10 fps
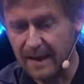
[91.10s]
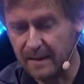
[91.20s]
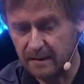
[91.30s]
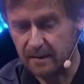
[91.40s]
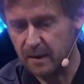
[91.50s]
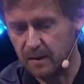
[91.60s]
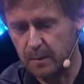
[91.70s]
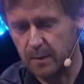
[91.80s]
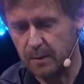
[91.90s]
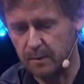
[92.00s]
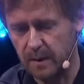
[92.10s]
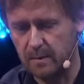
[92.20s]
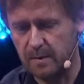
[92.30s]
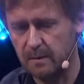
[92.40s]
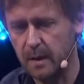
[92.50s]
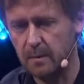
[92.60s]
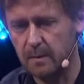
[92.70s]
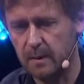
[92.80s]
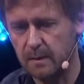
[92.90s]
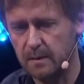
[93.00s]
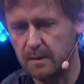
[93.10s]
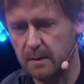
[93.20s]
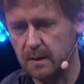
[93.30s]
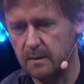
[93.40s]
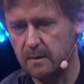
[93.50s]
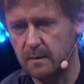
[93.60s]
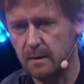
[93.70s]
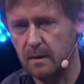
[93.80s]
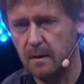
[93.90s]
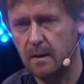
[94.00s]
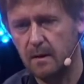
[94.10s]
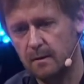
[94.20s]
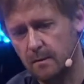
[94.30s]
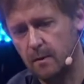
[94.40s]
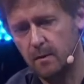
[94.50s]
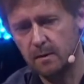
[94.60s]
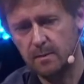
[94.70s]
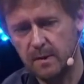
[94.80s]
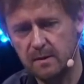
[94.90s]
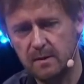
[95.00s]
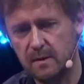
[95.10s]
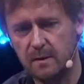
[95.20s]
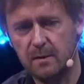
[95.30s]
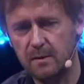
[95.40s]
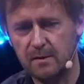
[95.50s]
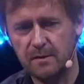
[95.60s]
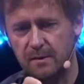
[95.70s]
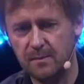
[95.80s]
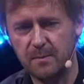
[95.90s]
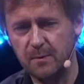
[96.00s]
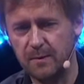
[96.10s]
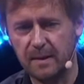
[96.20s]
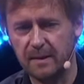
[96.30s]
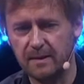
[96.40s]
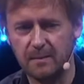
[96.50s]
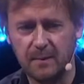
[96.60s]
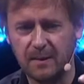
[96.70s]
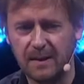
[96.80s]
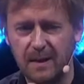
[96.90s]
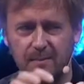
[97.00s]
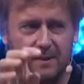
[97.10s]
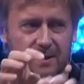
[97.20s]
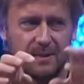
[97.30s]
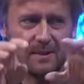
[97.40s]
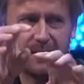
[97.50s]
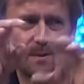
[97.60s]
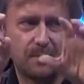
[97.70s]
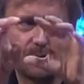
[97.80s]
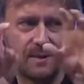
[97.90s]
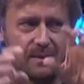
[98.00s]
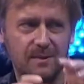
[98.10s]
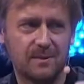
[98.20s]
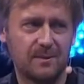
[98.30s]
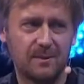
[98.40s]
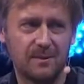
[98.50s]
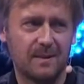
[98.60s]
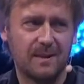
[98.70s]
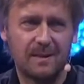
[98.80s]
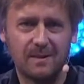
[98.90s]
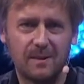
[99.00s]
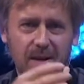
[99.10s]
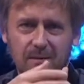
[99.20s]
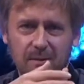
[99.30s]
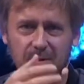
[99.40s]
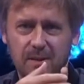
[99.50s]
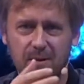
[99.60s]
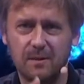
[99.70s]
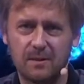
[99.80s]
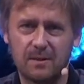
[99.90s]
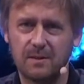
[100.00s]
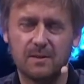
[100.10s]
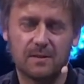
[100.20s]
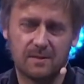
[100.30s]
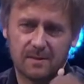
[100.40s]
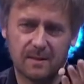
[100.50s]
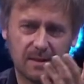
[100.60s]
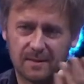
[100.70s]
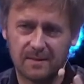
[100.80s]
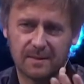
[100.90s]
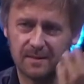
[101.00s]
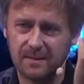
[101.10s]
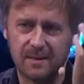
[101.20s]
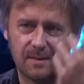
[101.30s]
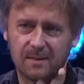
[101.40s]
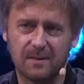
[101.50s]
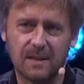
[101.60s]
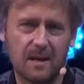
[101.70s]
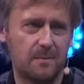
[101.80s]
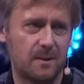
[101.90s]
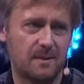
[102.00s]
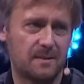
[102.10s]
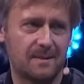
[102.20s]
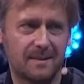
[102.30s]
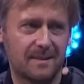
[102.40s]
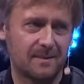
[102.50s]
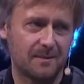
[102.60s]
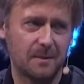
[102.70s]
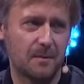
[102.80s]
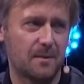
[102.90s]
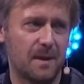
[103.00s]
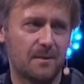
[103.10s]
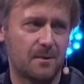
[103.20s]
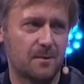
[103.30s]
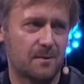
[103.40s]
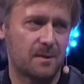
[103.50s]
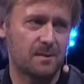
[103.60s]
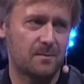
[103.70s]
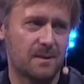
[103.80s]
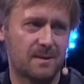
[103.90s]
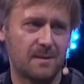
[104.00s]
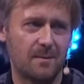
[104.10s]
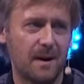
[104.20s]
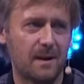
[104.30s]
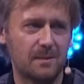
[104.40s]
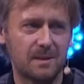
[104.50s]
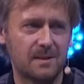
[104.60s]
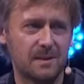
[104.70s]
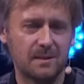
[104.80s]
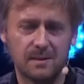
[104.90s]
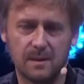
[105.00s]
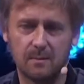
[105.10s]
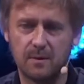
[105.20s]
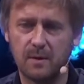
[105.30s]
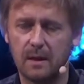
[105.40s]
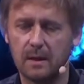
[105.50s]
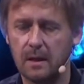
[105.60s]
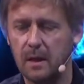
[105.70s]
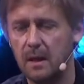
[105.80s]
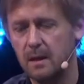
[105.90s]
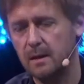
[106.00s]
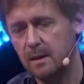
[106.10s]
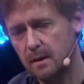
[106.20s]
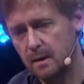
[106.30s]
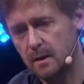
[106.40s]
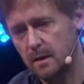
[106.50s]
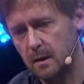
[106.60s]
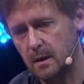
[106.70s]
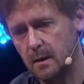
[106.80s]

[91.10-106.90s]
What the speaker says: and the tough part of games development is that all the pieces are constantly moving and being updated and upgraded. So you have new technology. It's not like the cameras. Like you maybe have a new version once in a while, but it's still the same thing. Here